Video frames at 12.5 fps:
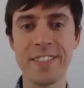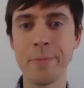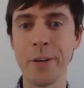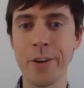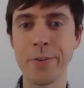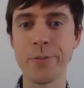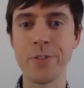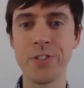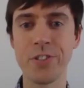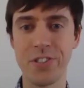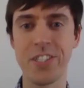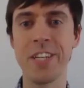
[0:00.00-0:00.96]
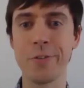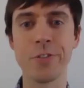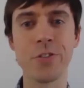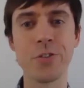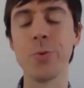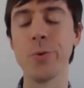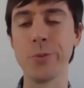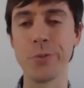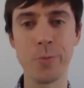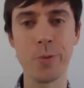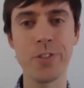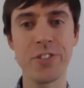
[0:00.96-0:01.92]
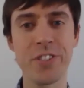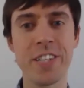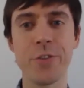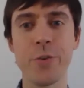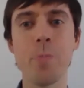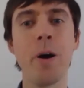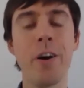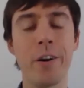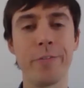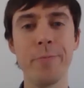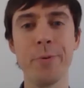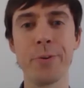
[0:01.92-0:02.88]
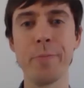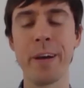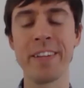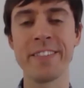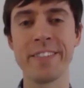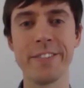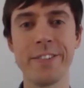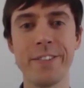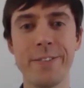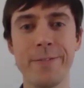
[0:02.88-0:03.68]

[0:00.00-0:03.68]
IMCO's secret sauce? What sets you apart from your competitors?